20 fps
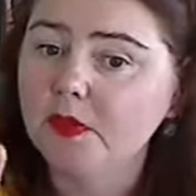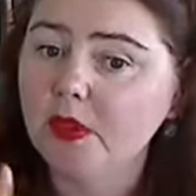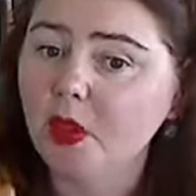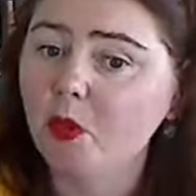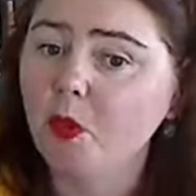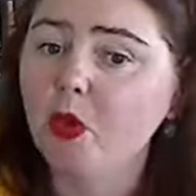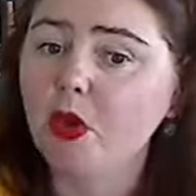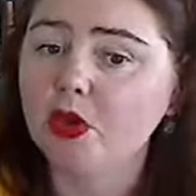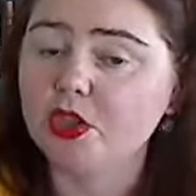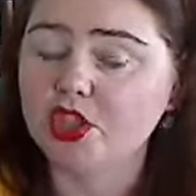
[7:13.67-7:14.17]

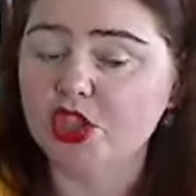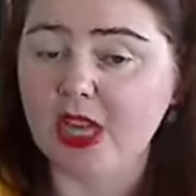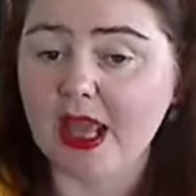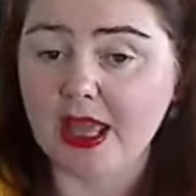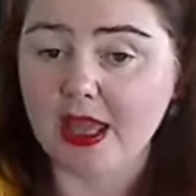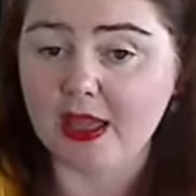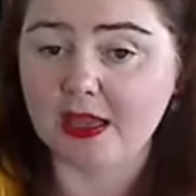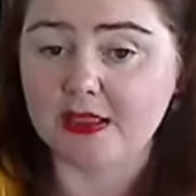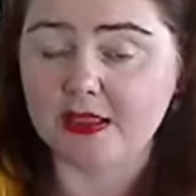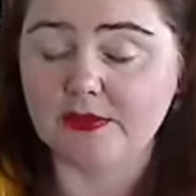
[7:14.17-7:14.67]
watch
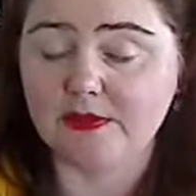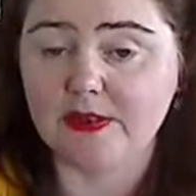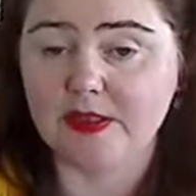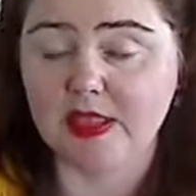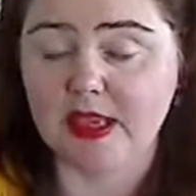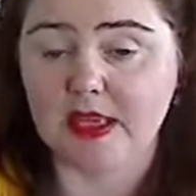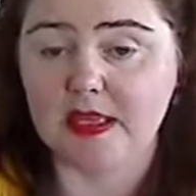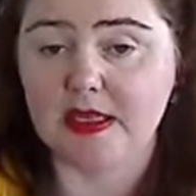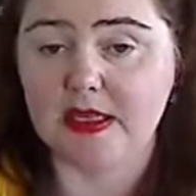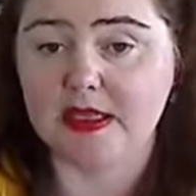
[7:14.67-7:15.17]
out for
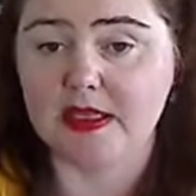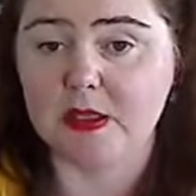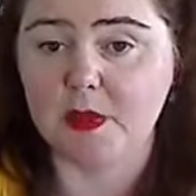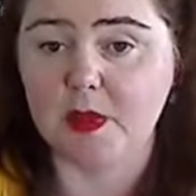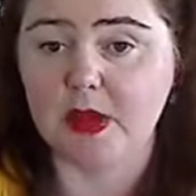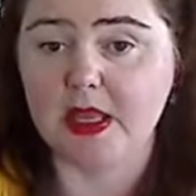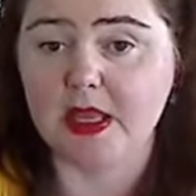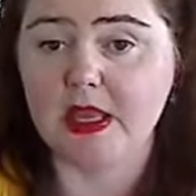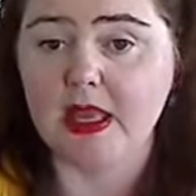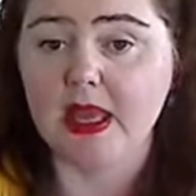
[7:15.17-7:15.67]
that next
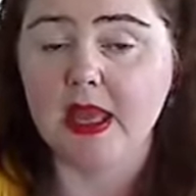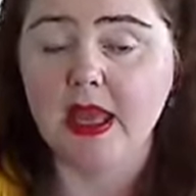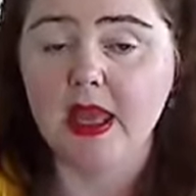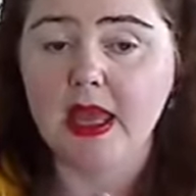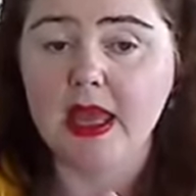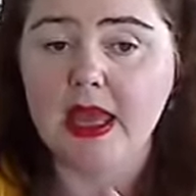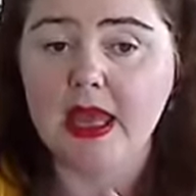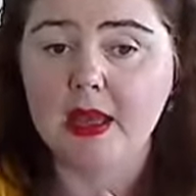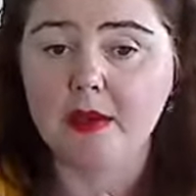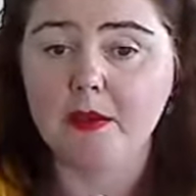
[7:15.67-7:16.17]
week.
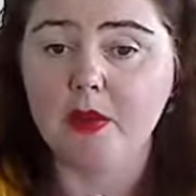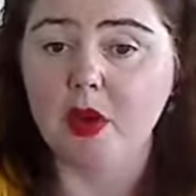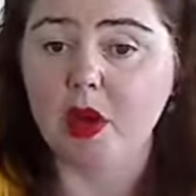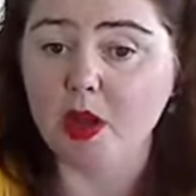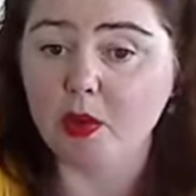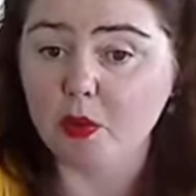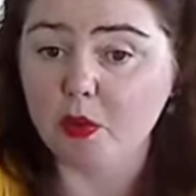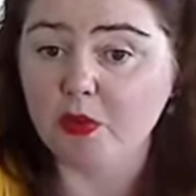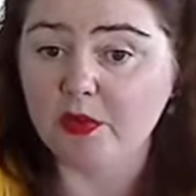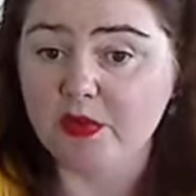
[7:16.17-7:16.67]
I
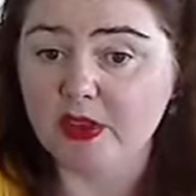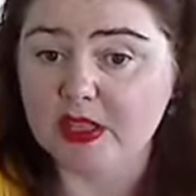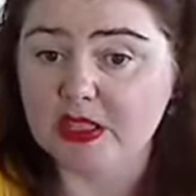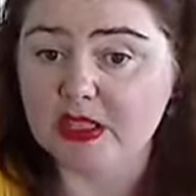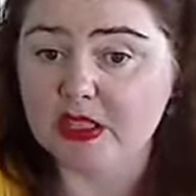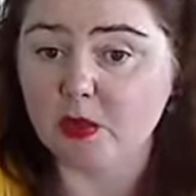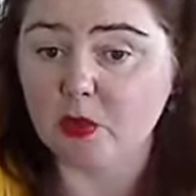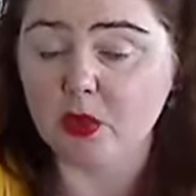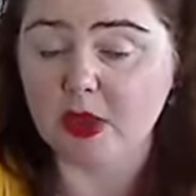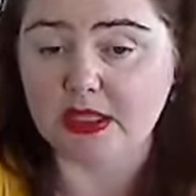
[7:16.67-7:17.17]
will vid
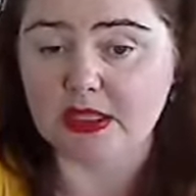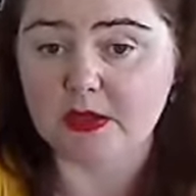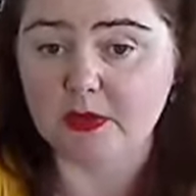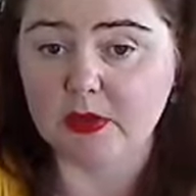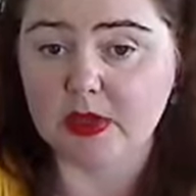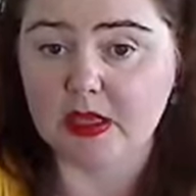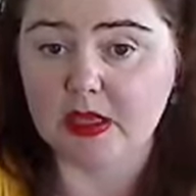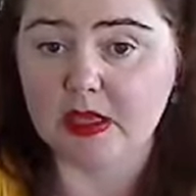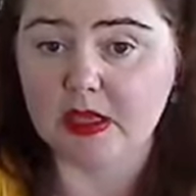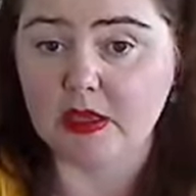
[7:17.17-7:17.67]
once
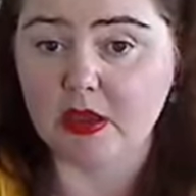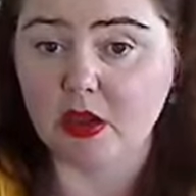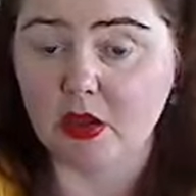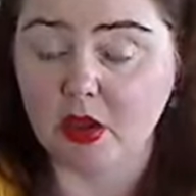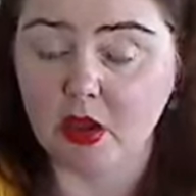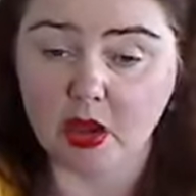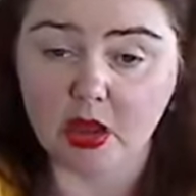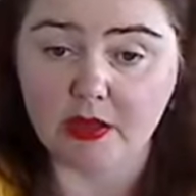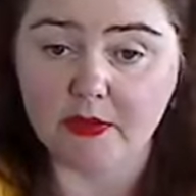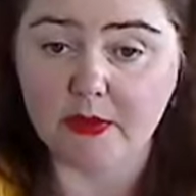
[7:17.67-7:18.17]
we go
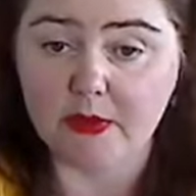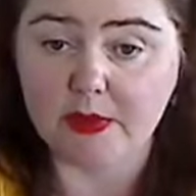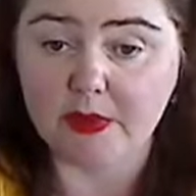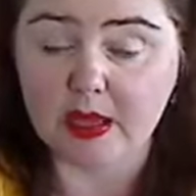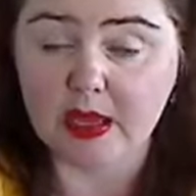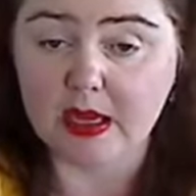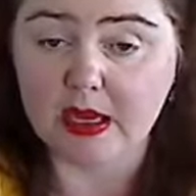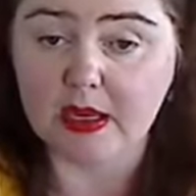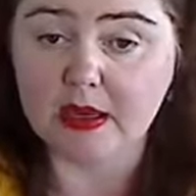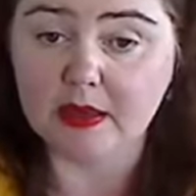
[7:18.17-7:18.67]
live with
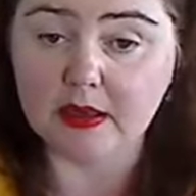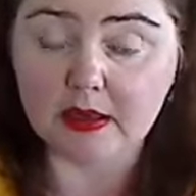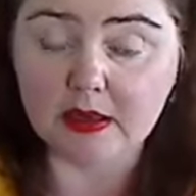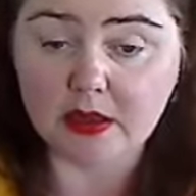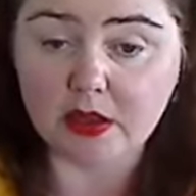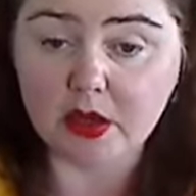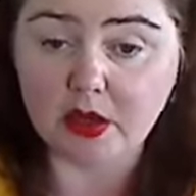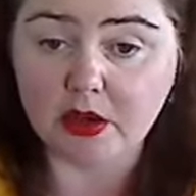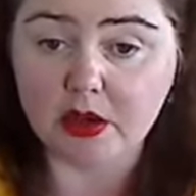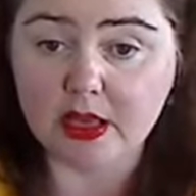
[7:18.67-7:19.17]
that and let
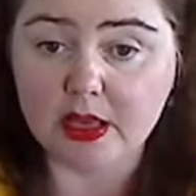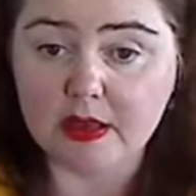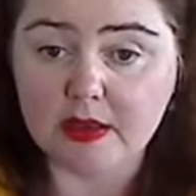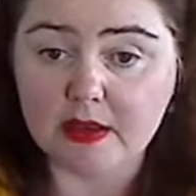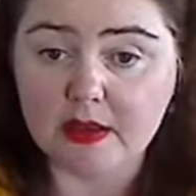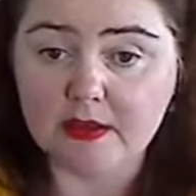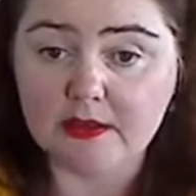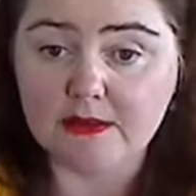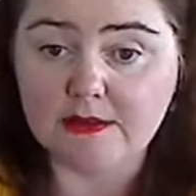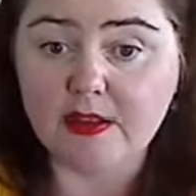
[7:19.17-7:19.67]
you know how you
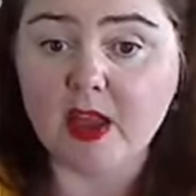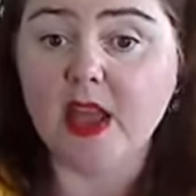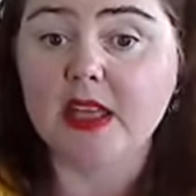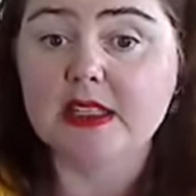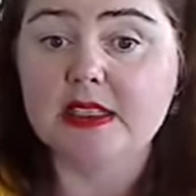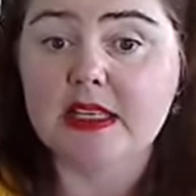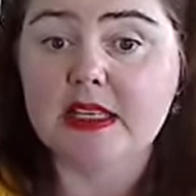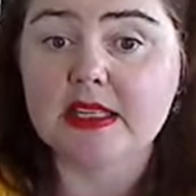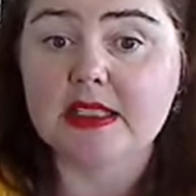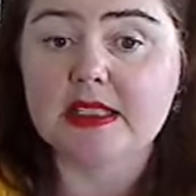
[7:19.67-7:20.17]
can
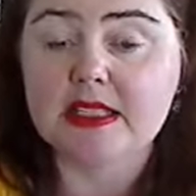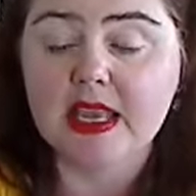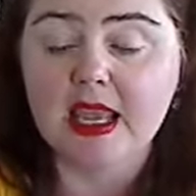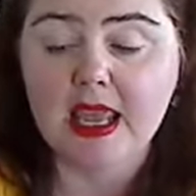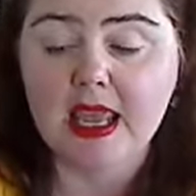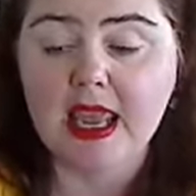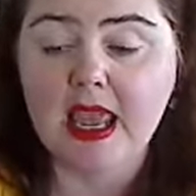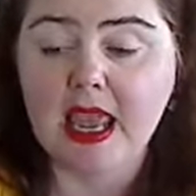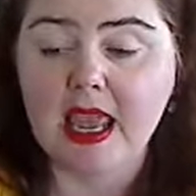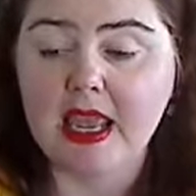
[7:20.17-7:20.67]
find it
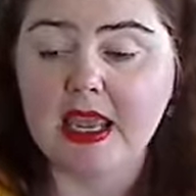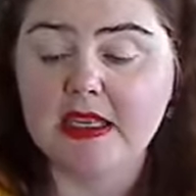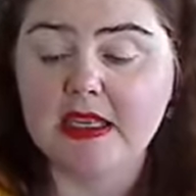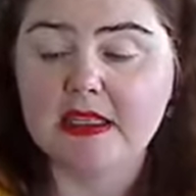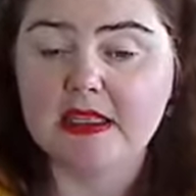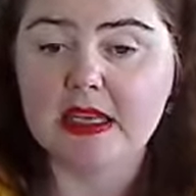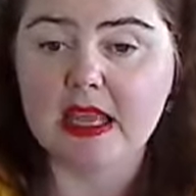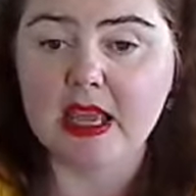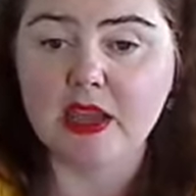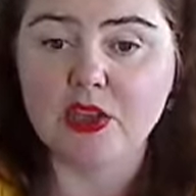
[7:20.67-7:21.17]

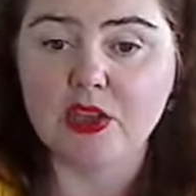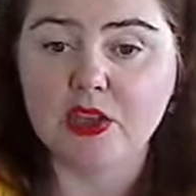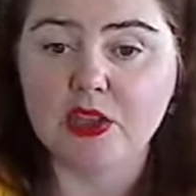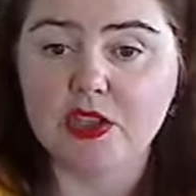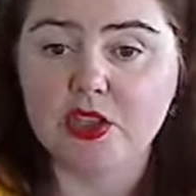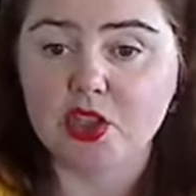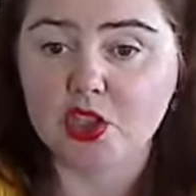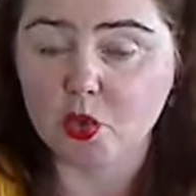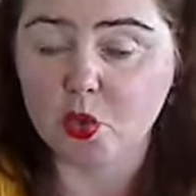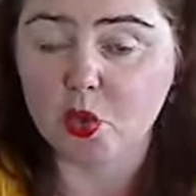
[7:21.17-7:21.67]
and how you
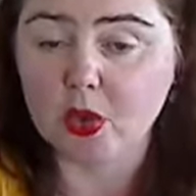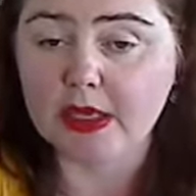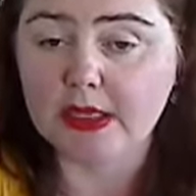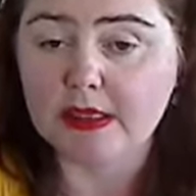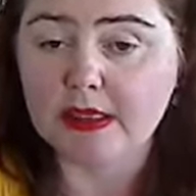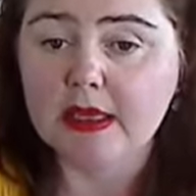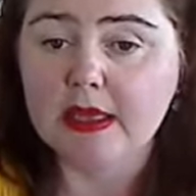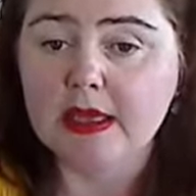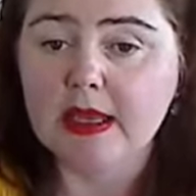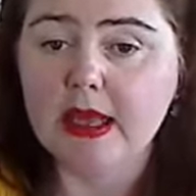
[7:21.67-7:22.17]
can
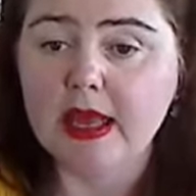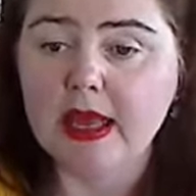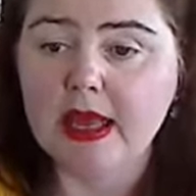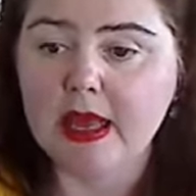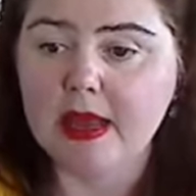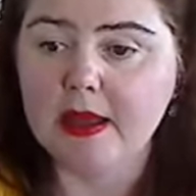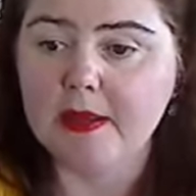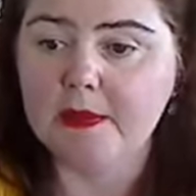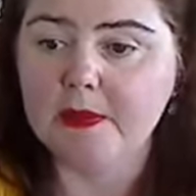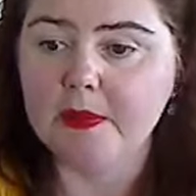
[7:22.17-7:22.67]
join.
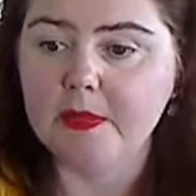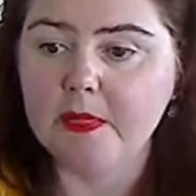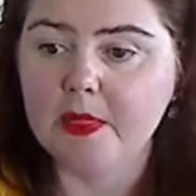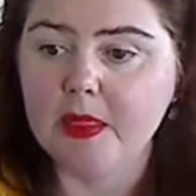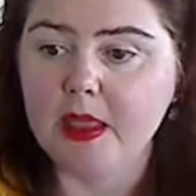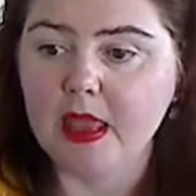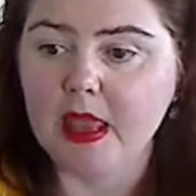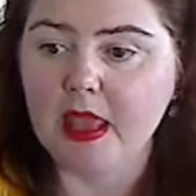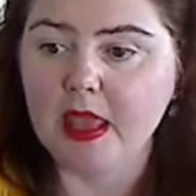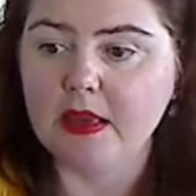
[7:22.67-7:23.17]

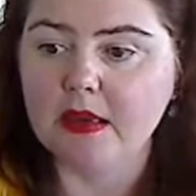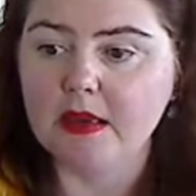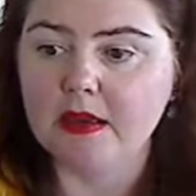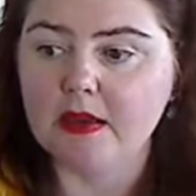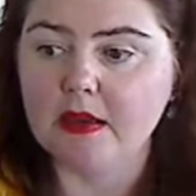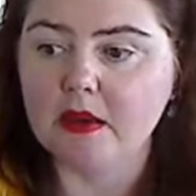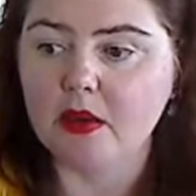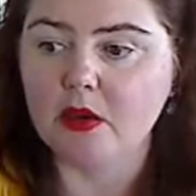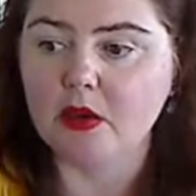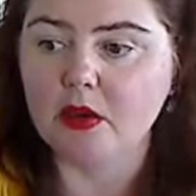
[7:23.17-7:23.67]

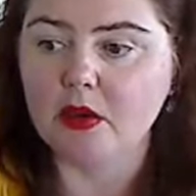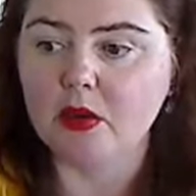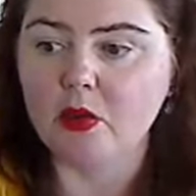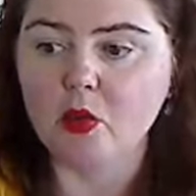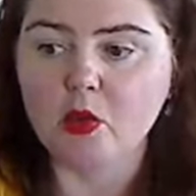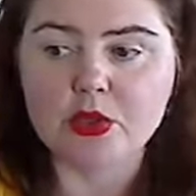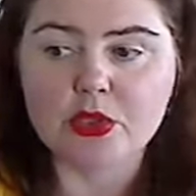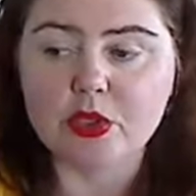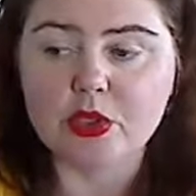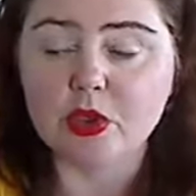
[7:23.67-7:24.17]
And
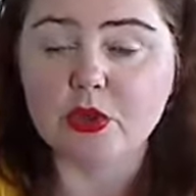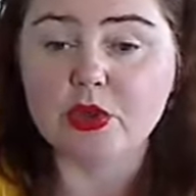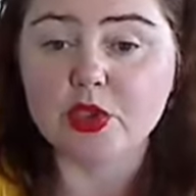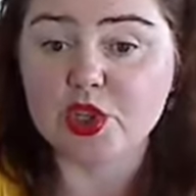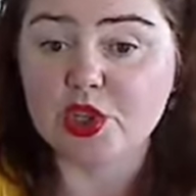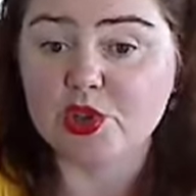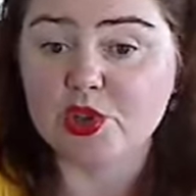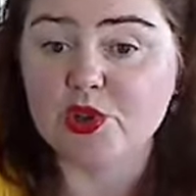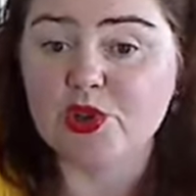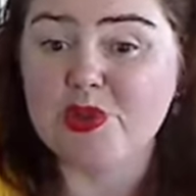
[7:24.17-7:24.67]
also,
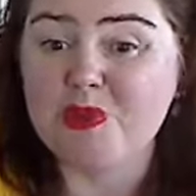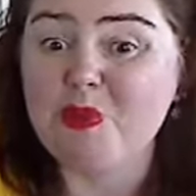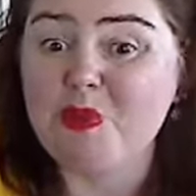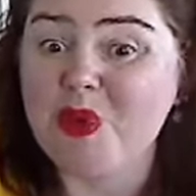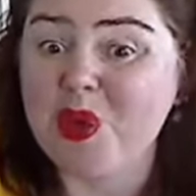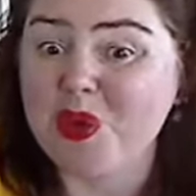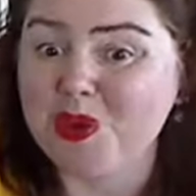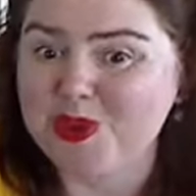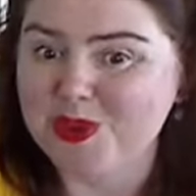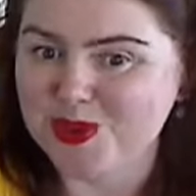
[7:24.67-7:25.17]
too, the
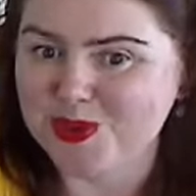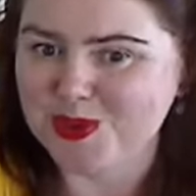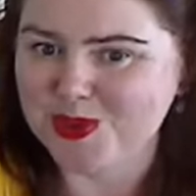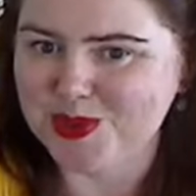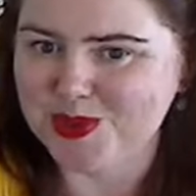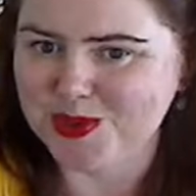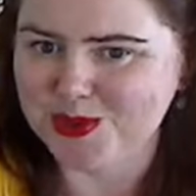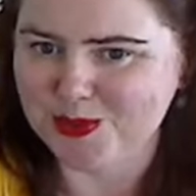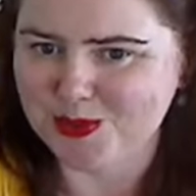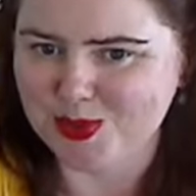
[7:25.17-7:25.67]

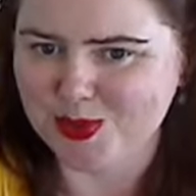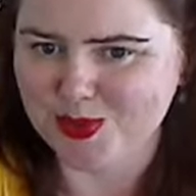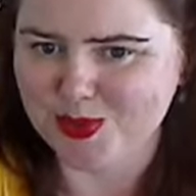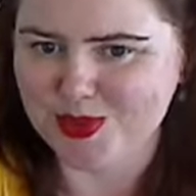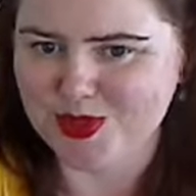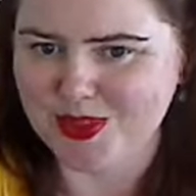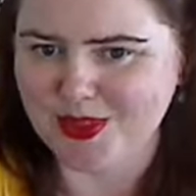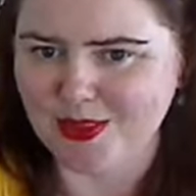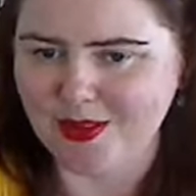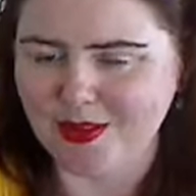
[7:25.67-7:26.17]
most
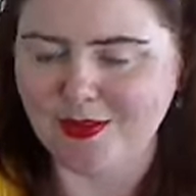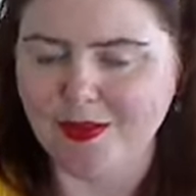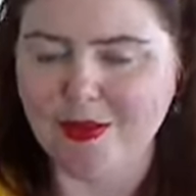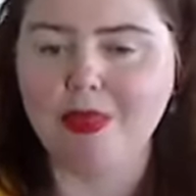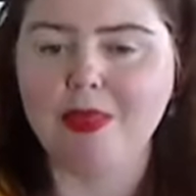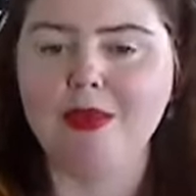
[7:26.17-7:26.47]
important thing